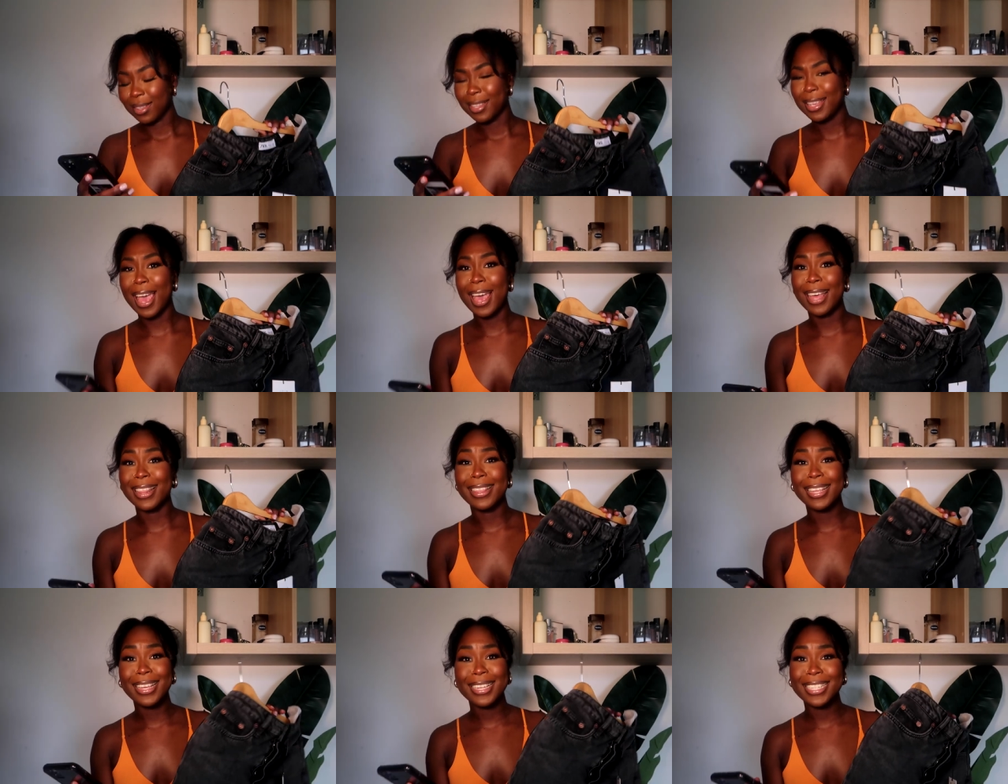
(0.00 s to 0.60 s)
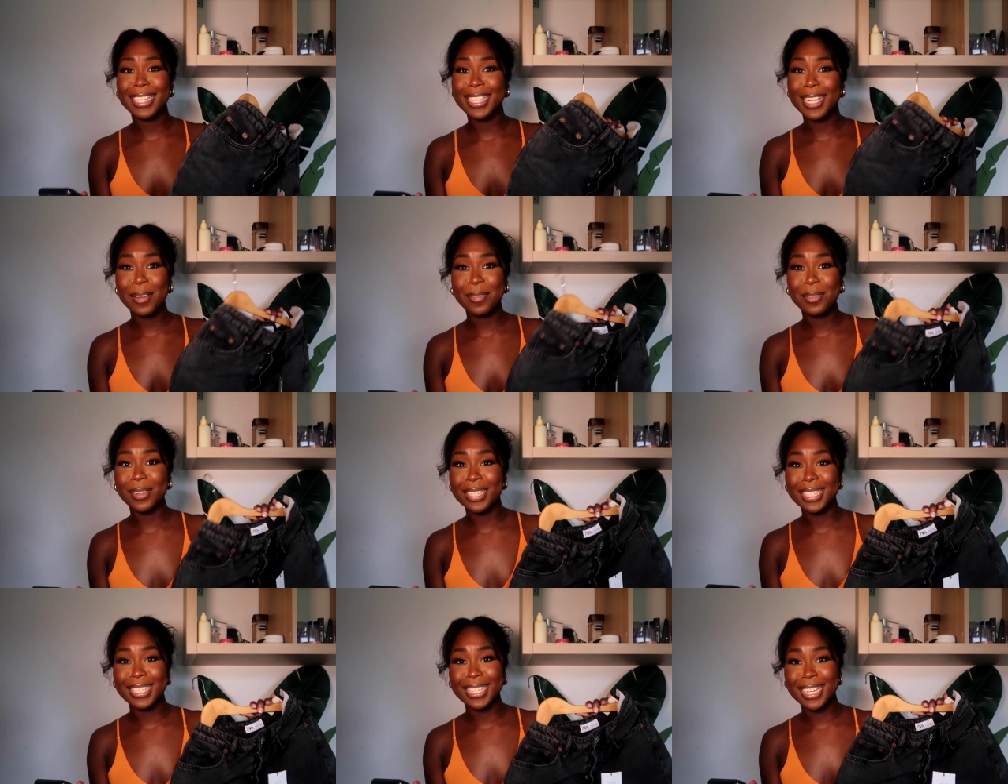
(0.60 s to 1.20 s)
yeah these are
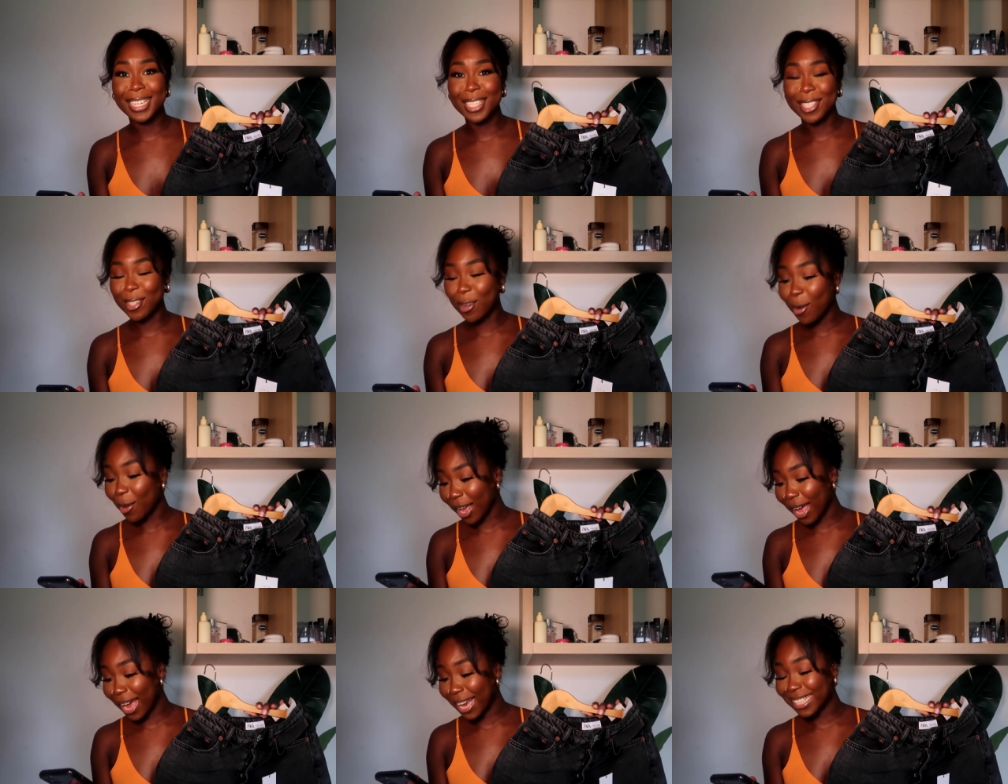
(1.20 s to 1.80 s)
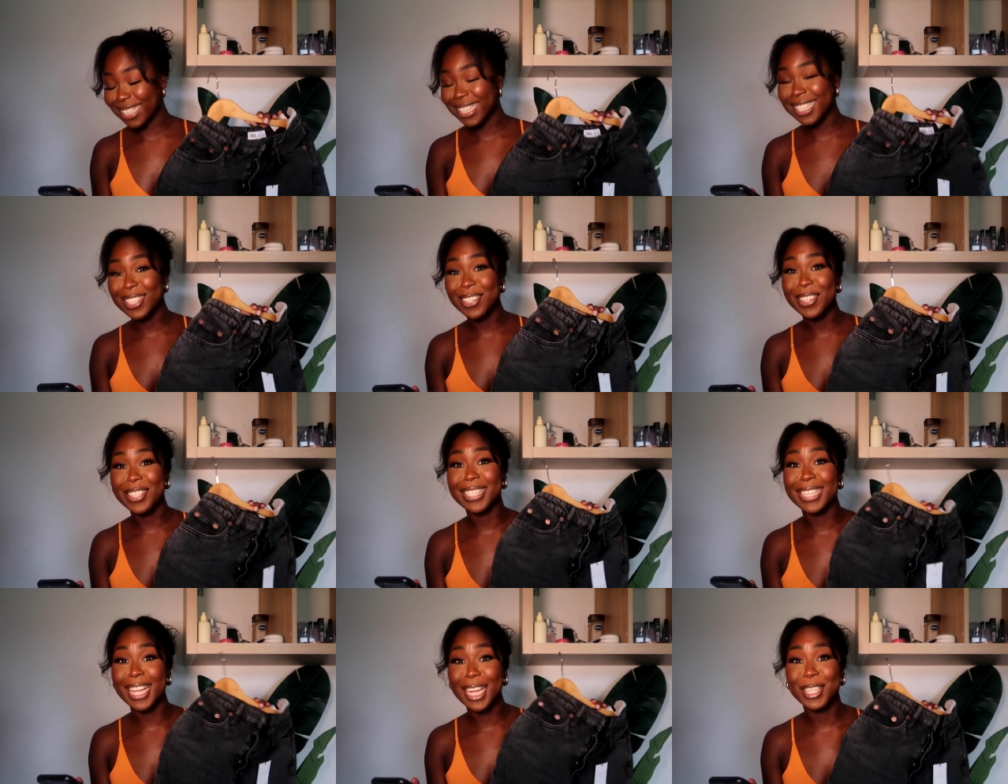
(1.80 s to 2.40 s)
definitely still in stock guys these
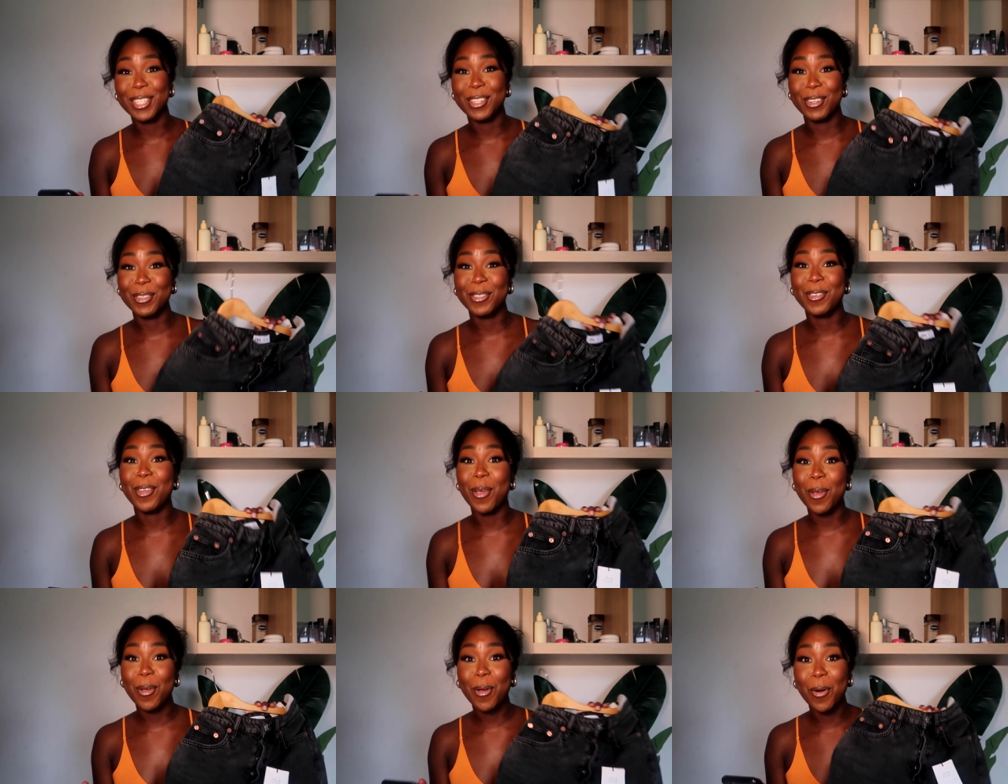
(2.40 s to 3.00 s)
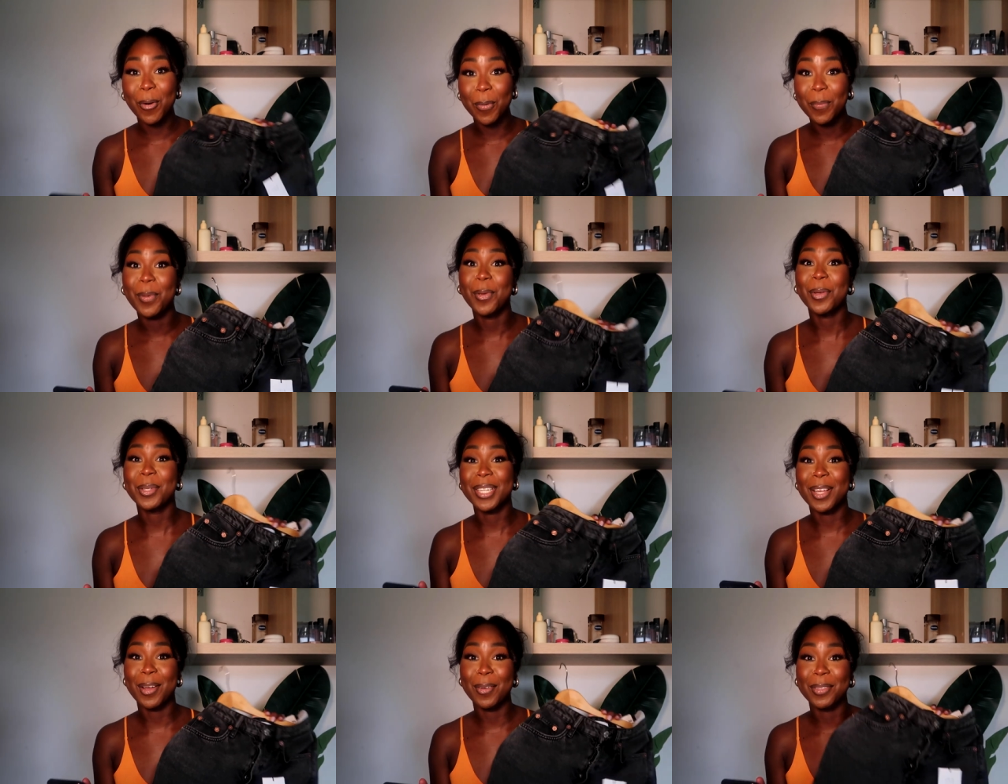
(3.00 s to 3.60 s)
are essentials go cop
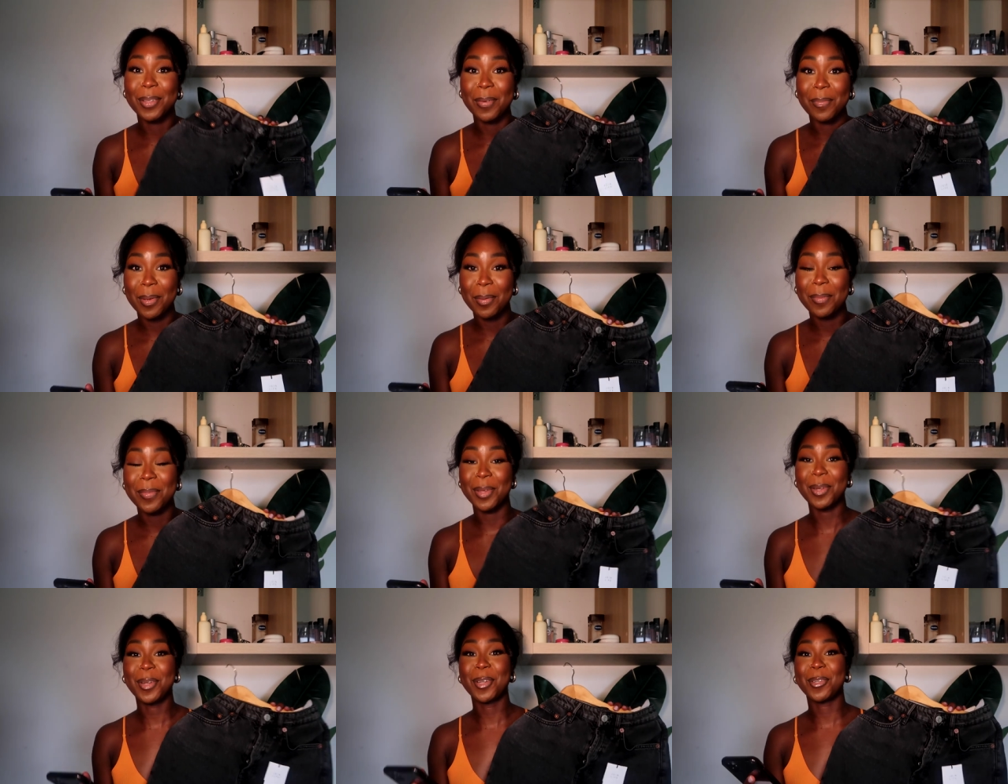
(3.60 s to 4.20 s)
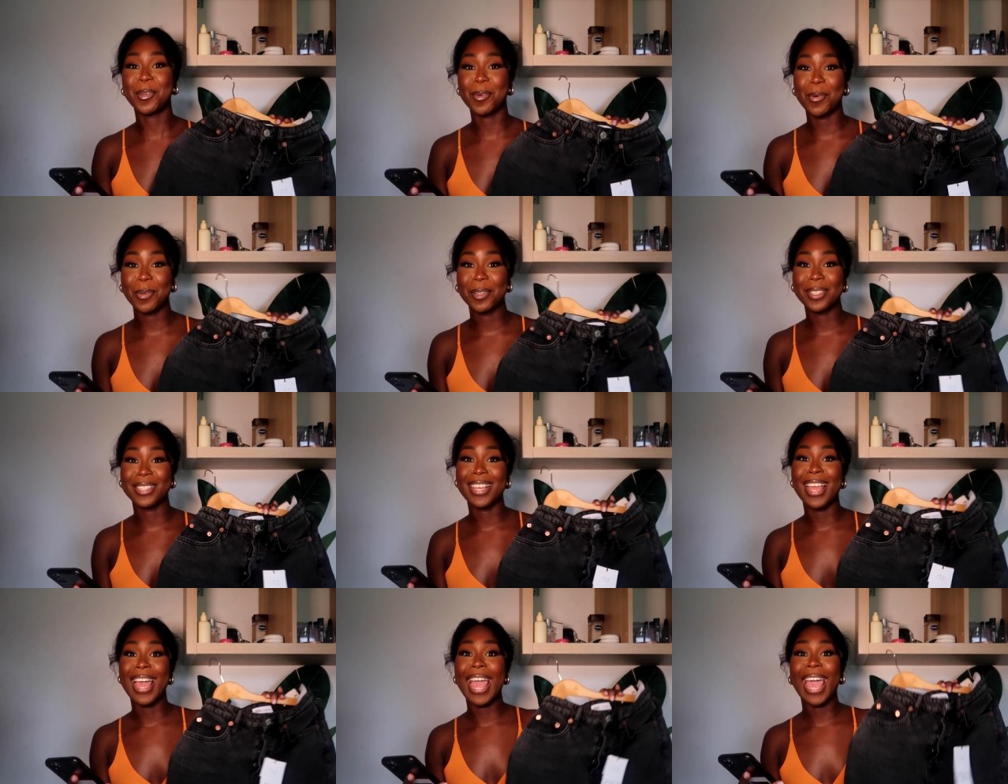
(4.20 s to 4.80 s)
yourself some bermuda
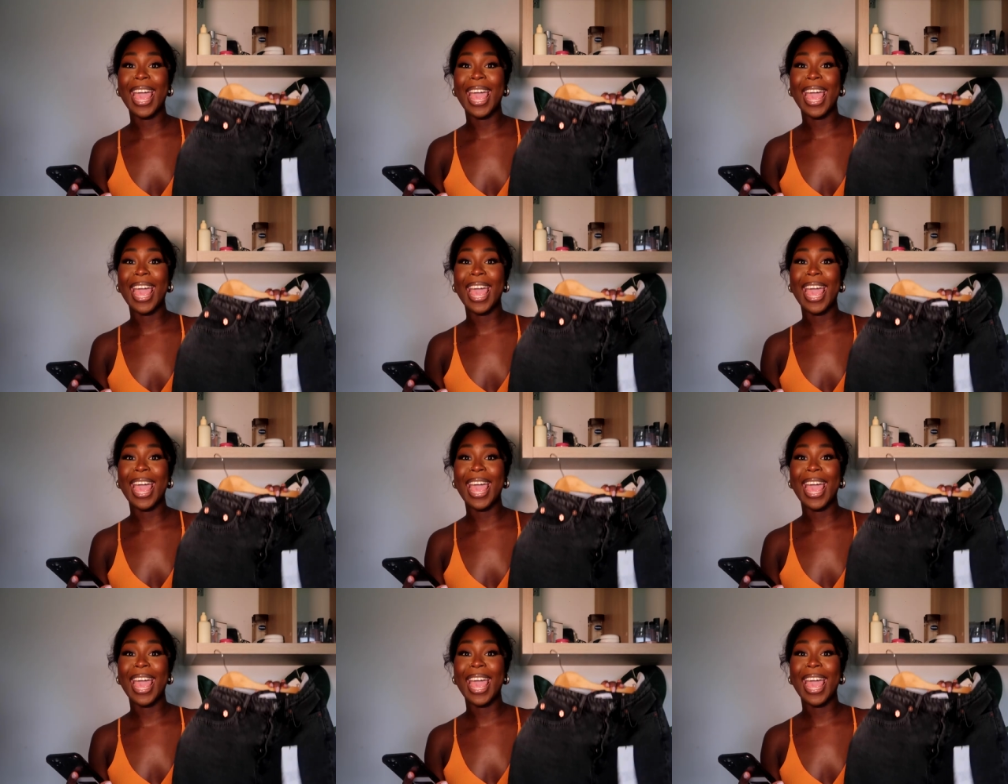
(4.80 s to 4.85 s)
shorts